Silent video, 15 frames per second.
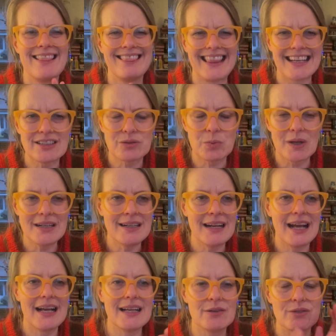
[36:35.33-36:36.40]
This one,
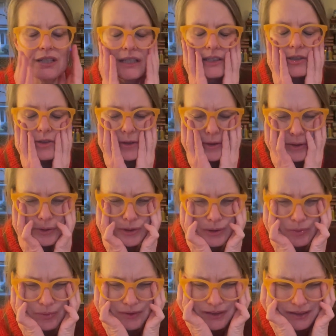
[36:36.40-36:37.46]
I really struggled
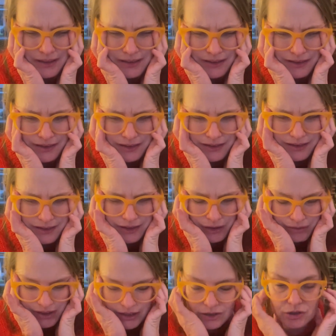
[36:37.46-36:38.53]

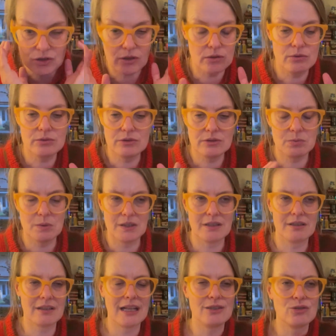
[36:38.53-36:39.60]

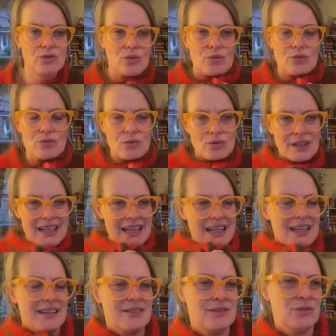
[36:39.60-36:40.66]
with. I don't know
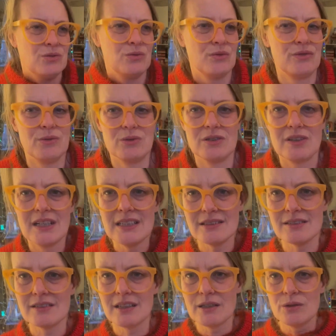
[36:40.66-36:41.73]
if it was the writing
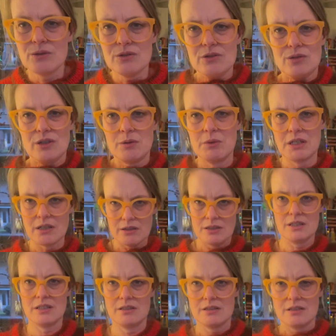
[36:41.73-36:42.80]
style. Sorry, my
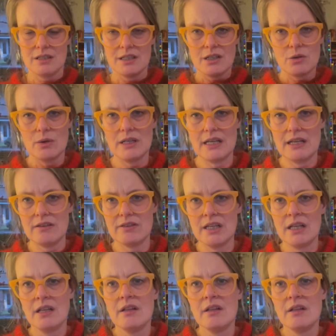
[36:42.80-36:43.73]
cardigan's like quite heavy.